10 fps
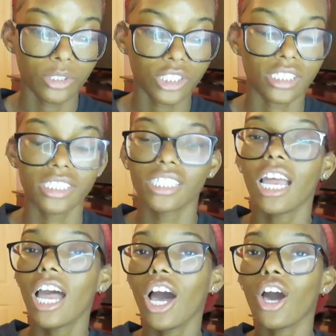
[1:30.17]
which is
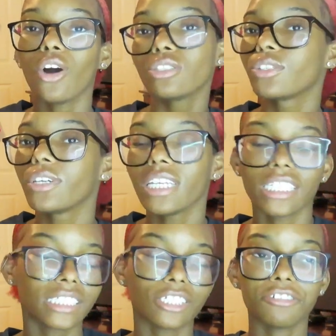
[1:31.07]
a whole story in
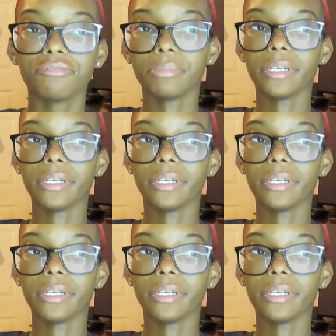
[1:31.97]
itself.